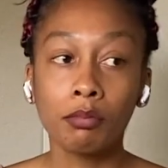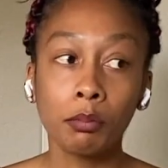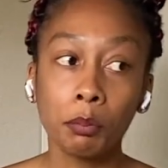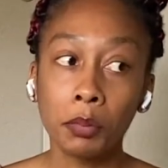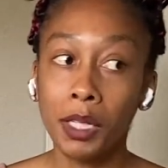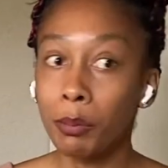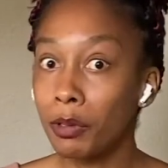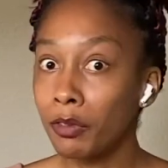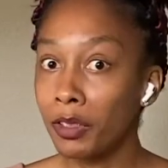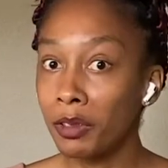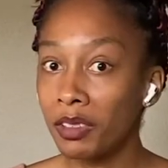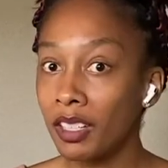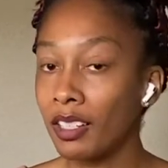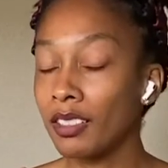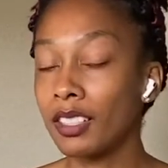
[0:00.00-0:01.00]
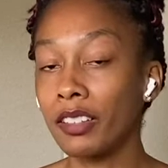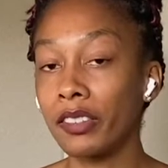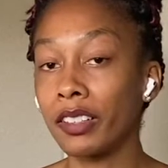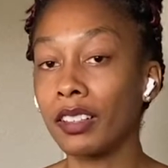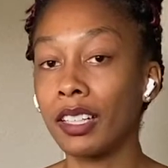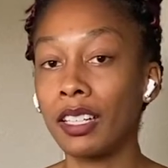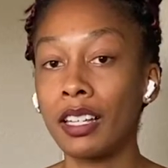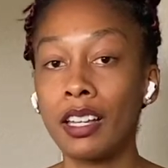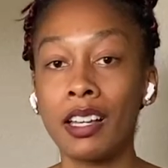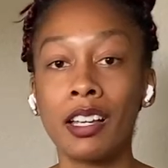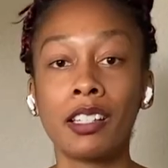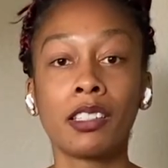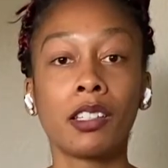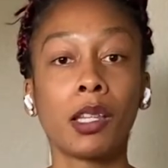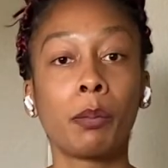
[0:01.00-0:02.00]
people view things differently.
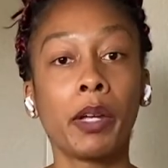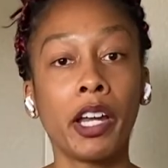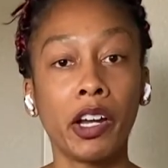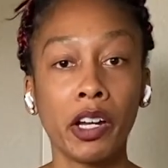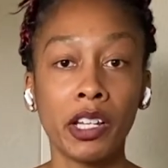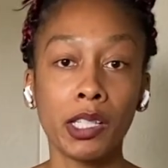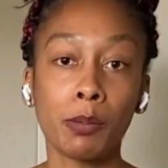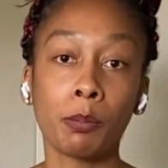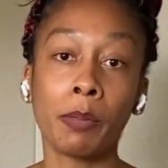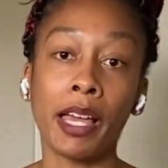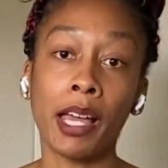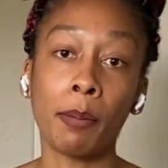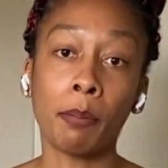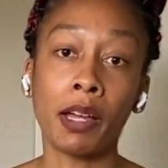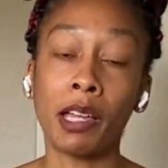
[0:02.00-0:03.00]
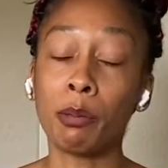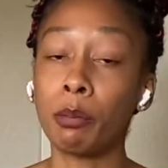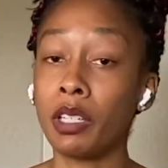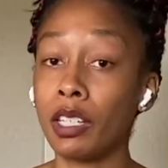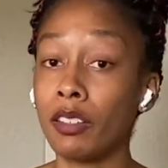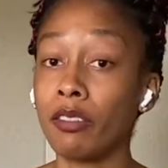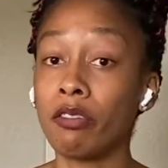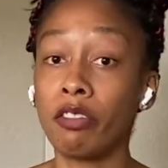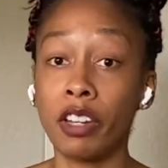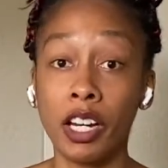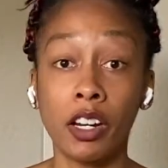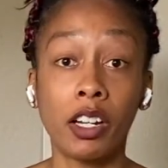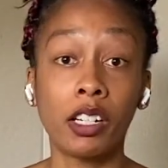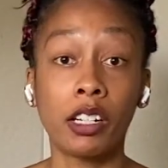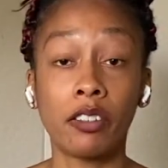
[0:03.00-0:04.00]
So the parent's map might be
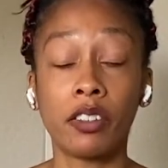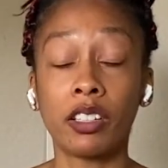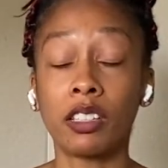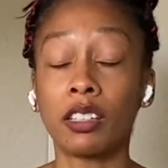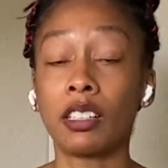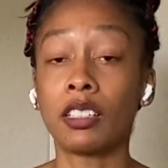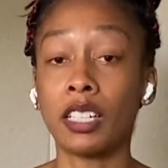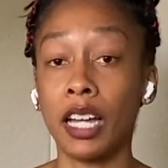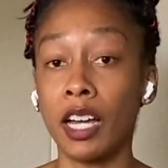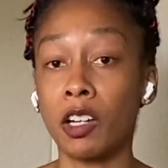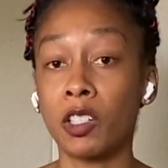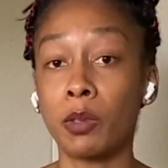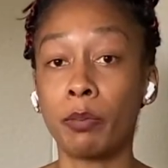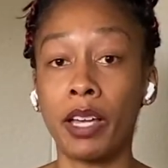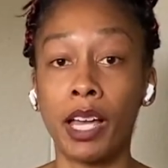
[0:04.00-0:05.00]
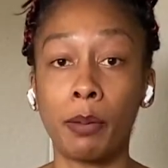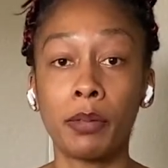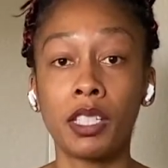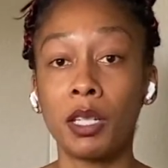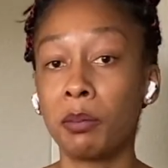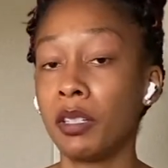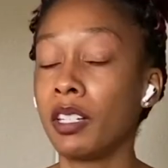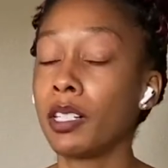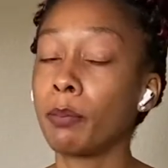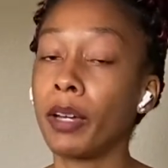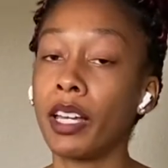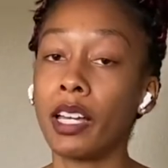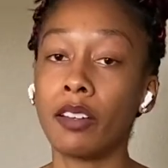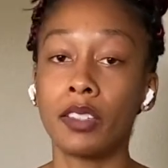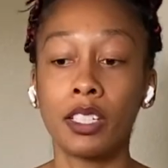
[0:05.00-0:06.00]
very different than the child's map. Siblings might
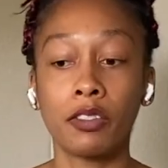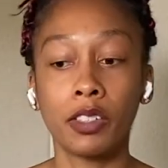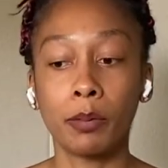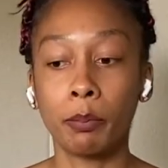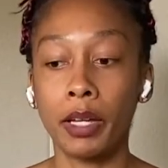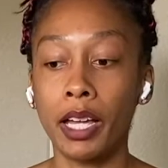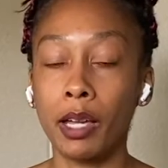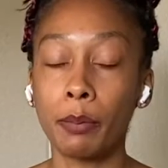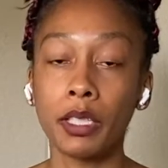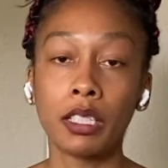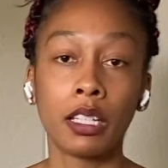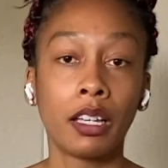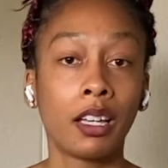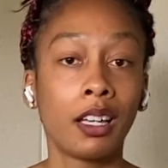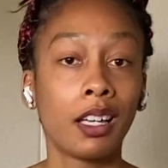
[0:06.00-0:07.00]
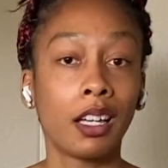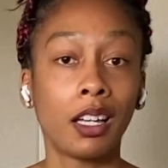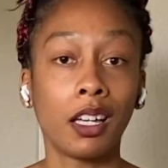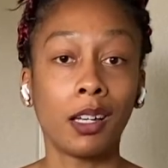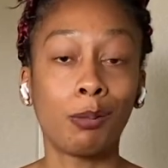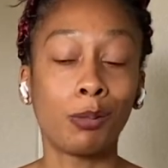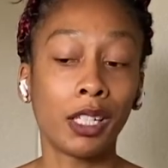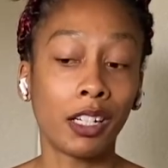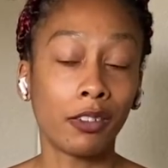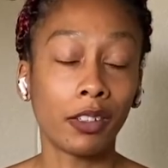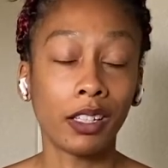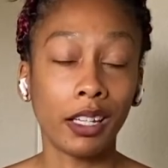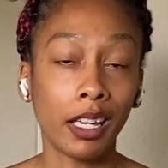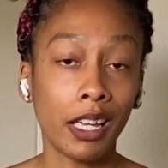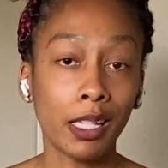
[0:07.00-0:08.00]
have different maps, whatever the
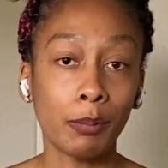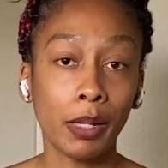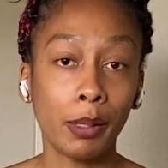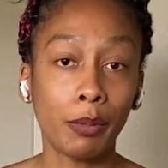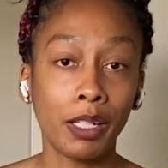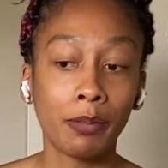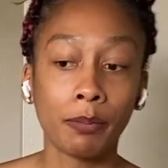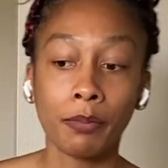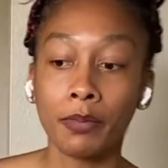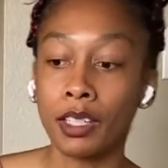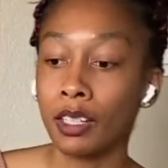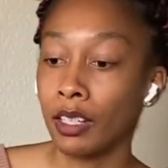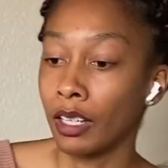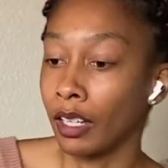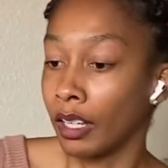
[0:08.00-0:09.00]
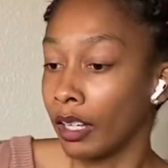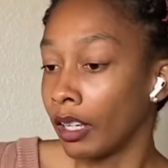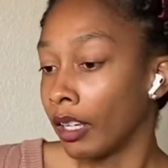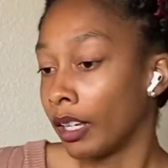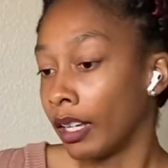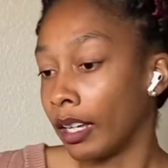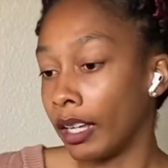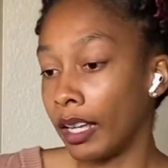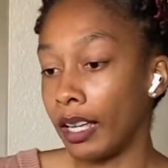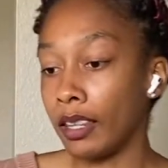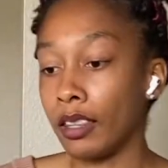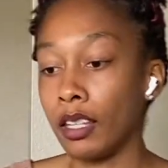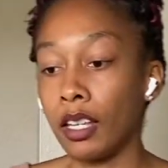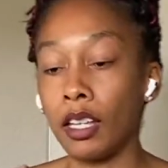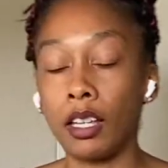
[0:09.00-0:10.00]
case might be. And
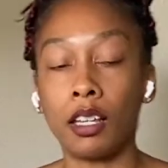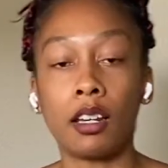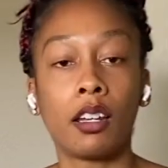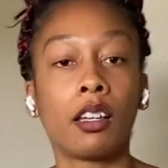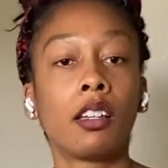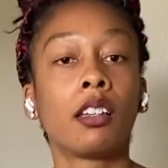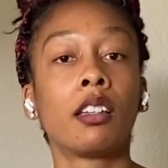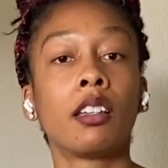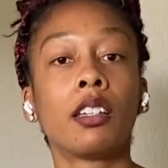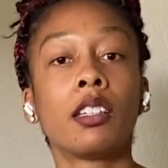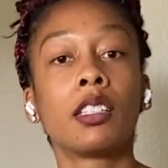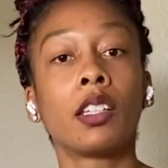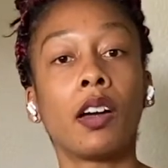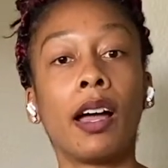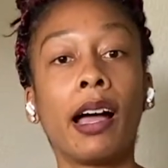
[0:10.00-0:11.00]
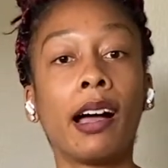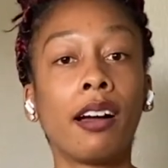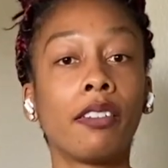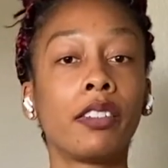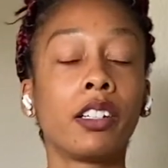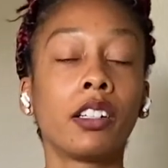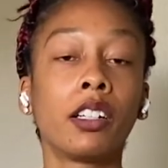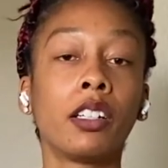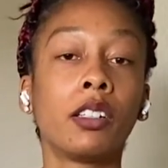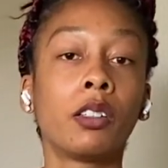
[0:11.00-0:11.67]
then, so after you do